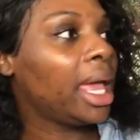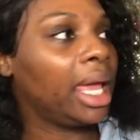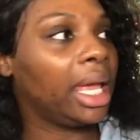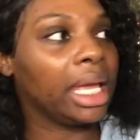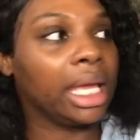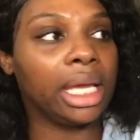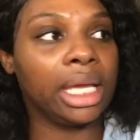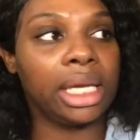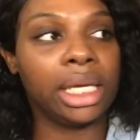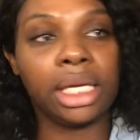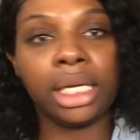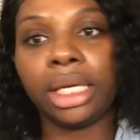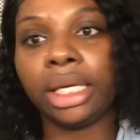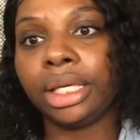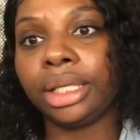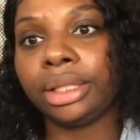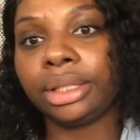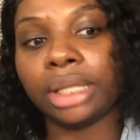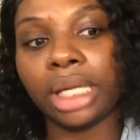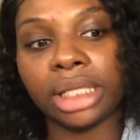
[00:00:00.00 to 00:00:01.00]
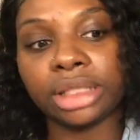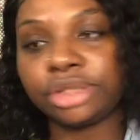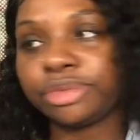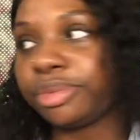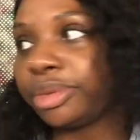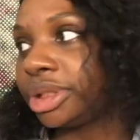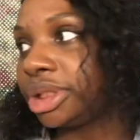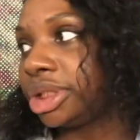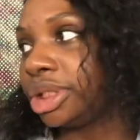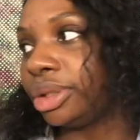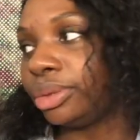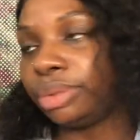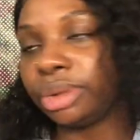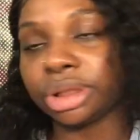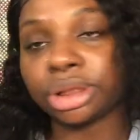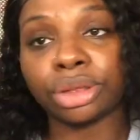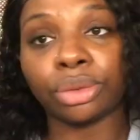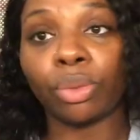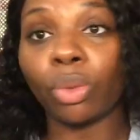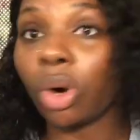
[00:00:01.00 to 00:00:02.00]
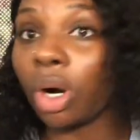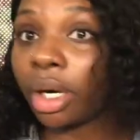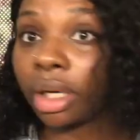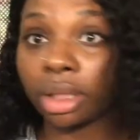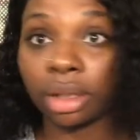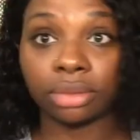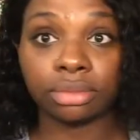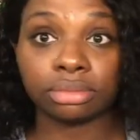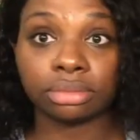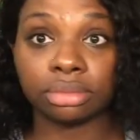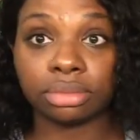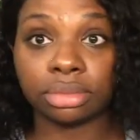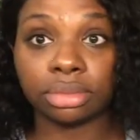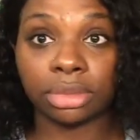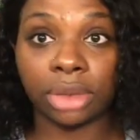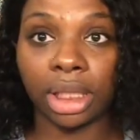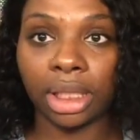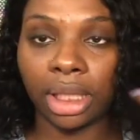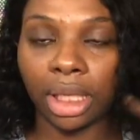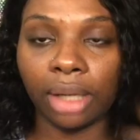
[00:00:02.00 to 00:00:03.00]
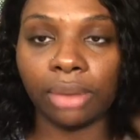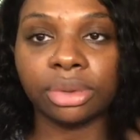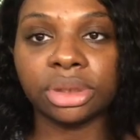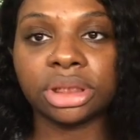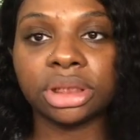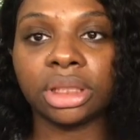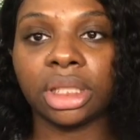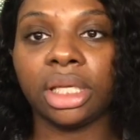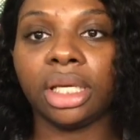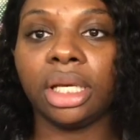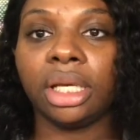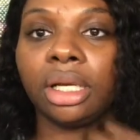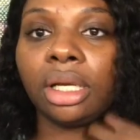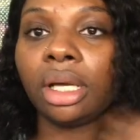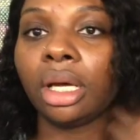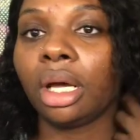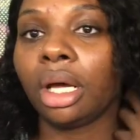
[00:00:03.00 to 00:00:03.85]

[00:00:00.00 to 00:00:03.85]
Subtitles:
and I spritzed it with some water, and that was it.